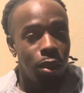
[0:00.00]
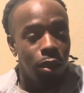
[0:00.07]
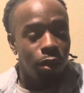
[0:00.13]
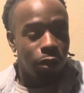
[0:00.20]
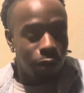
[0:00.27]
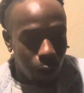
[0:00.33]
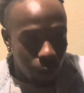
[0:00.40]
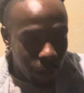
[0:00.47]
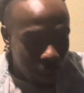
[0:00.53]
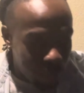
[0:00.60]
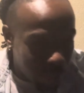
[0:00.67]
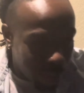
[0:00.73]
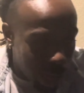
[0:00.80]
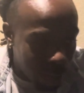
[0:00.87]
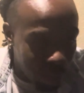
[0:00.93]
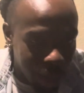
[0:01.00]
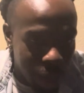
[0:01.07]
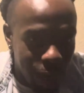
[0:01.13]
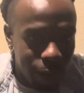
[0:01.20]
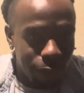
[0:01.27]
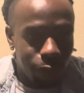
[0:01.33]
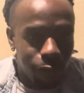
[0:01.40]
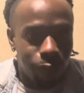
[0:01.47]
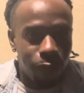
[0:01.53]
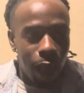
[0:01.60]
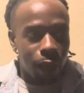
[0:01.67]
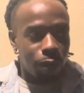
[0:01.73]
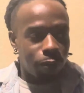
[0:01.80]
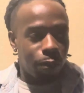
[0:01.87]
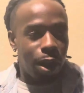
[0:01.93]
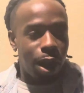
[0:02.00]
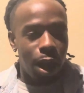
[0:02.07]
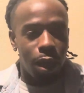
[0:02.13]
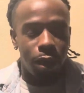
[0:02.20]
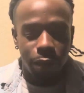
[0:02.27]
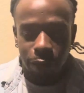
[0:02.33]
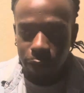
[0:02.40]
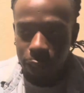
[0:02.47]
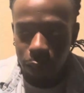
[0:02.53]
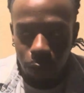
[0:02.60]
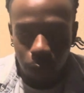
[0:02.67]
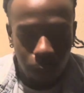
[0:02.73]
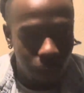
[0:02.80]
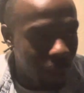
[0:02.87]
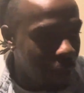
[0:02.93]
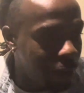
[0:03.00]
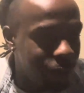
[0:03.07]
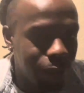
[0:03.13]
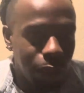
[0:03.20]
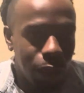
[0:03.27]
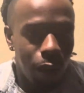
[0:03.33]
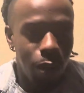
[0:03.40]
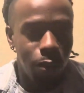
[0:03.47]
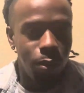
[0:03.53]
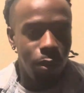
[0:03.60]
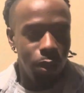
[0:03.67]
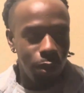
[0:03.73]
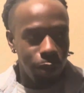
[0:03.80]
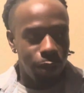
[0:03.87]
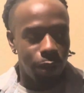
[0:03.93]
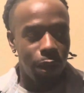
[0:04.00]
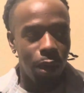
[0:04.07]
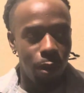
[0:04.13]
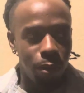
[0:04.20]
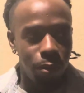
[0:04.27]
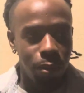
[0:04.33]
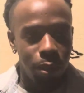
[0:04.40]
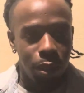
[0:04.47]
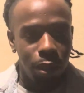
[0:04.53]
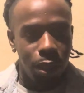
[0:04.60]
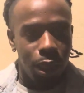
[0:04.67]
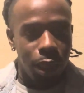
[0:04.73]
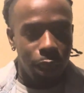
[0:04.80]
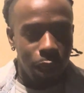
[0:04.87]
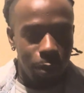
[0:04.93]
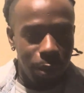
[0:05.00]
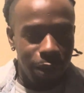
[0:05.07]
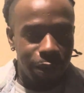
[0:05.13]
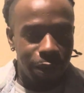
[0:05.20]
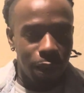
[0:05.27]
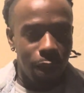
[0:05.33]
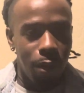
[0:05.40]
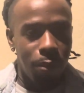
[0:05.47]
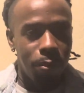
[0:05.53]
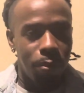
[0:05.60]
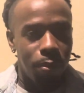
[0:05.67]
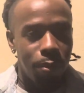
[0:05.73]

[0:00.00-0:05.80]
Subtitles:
So they kind of begin to flock around and see what else he gonna do. Is he gonna give me some?